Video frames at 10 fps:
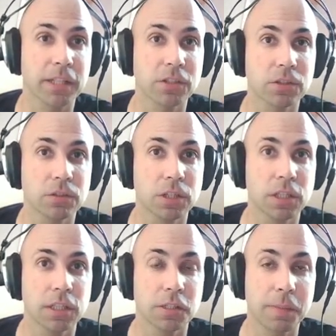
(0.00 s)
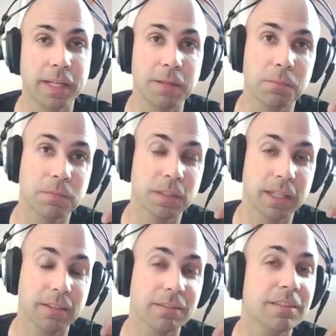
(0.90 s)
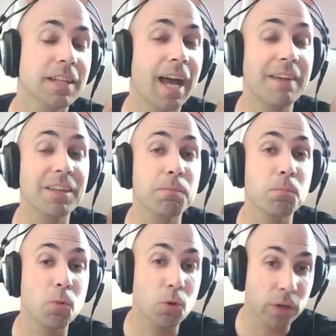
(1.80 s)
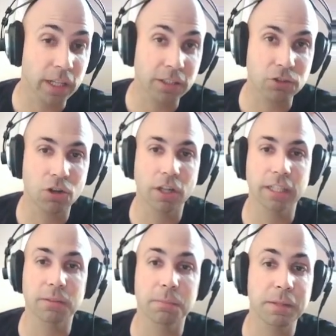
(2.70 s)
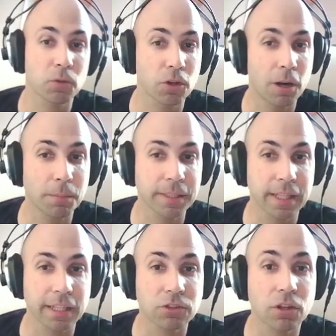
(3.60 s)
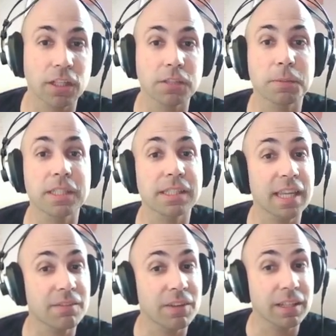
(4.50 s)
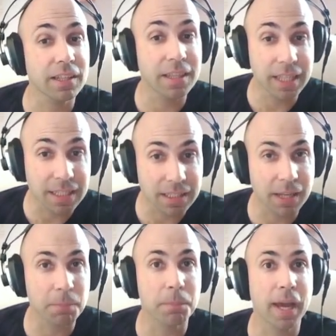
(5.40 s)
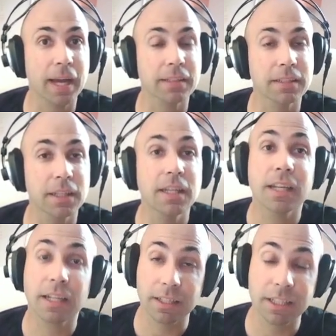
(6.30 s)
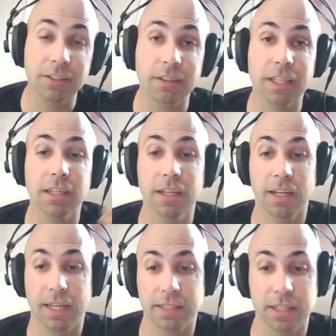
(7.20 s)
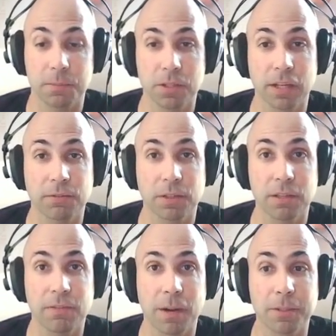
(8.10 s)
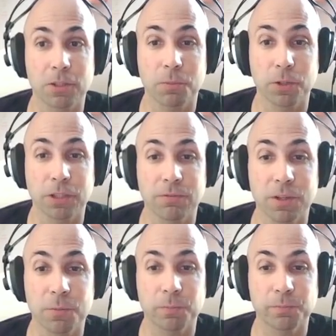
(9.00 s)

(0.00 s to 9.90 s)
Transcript: So spending, like, having more electronics, a bit more complex electronics, but saving this impact clearly has an upside from the environmental point of view.